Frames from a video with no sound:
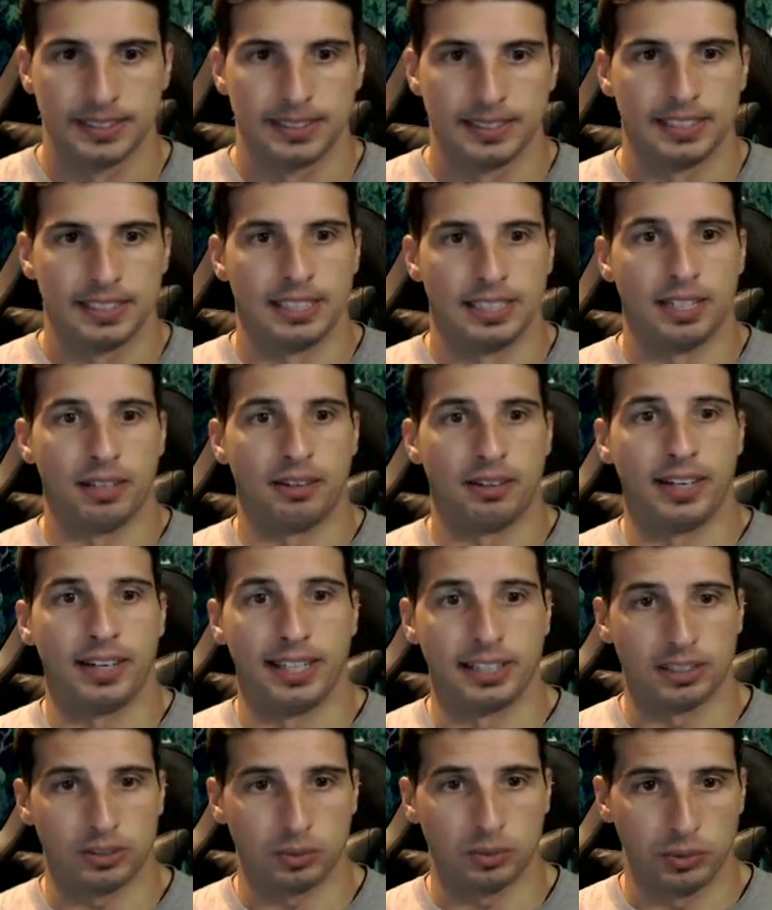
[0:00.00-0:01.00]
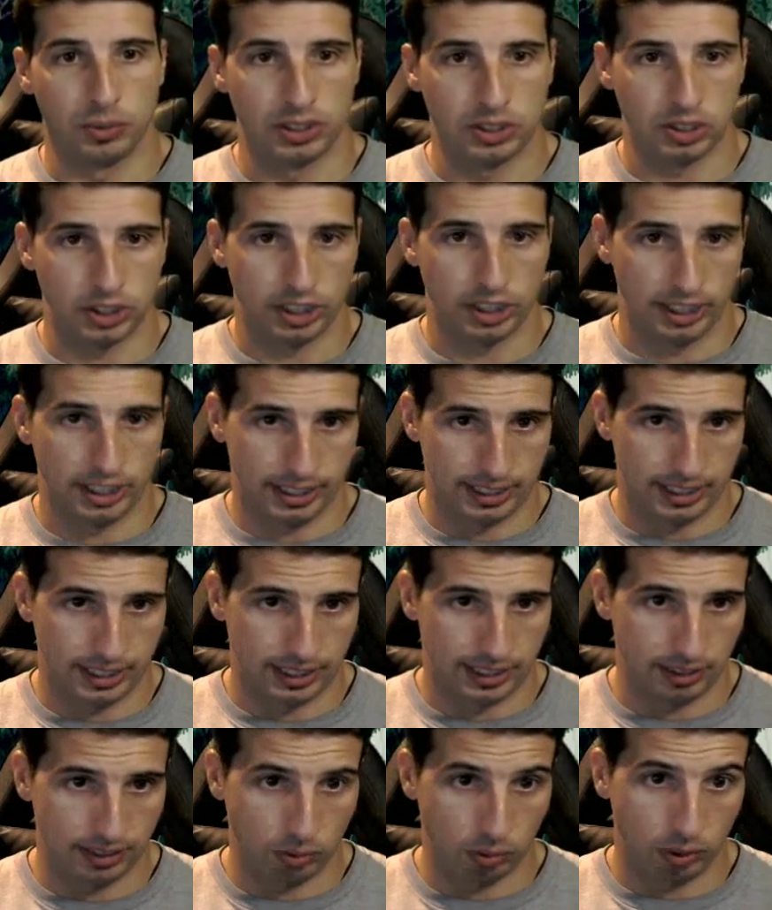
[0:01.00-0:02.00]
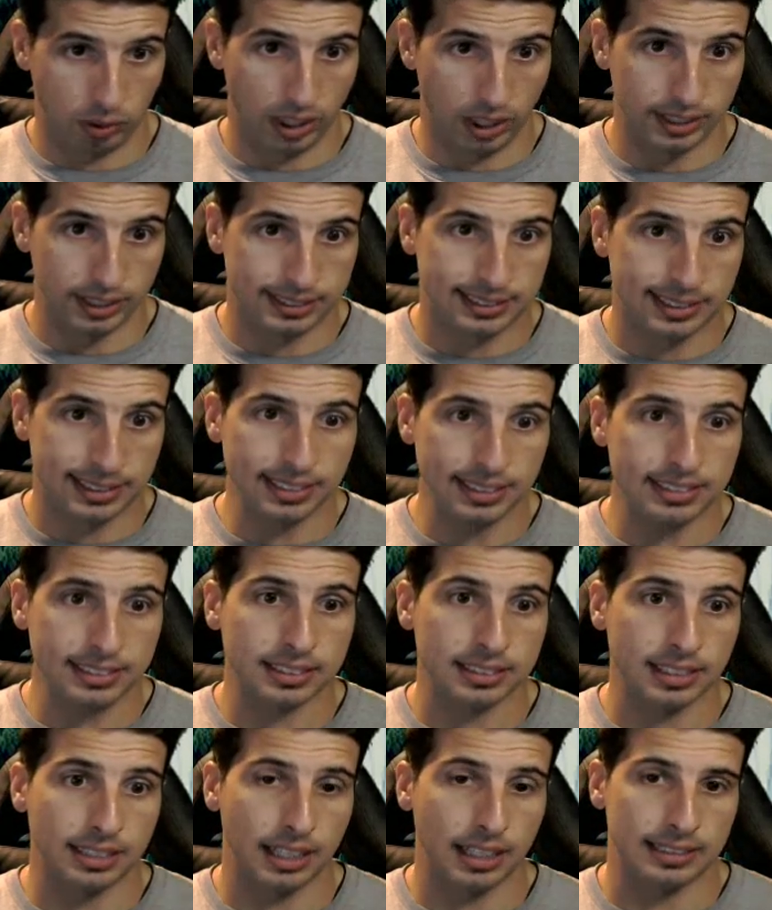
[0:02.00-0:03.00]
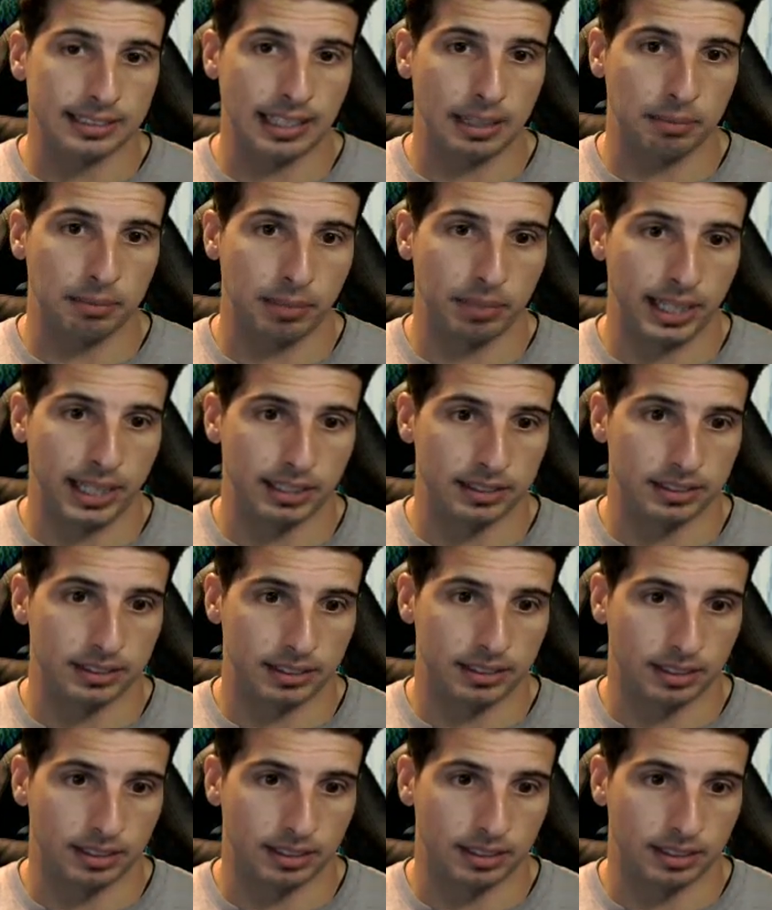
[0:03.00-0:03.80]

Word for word: Alright, which, uh, well, this is not that bad,